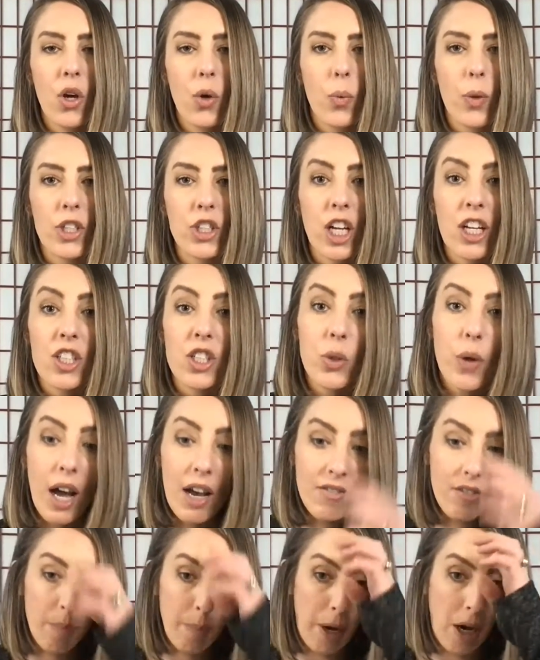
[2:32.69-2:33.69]
which I do
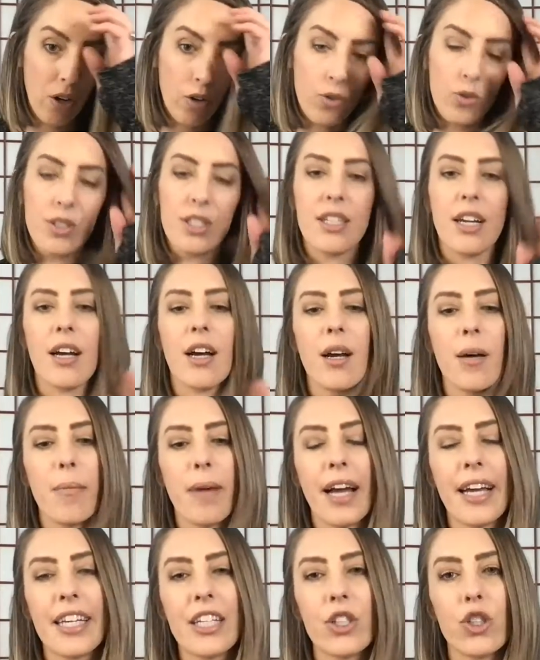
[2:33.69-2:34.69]
have a post,
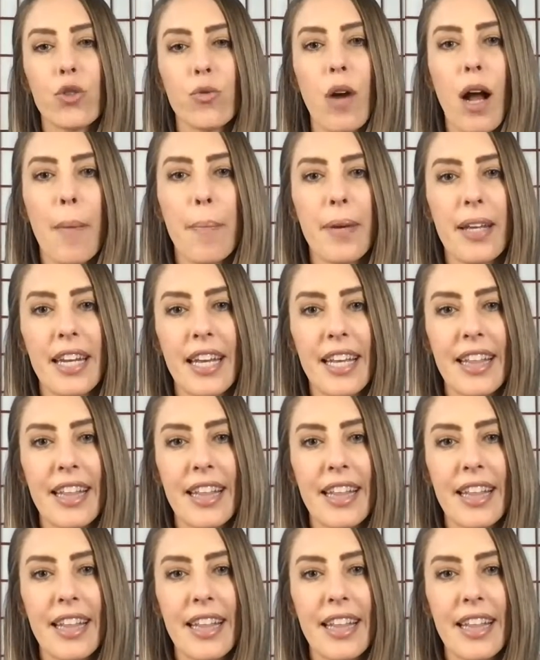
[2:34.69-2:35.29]
I can drop it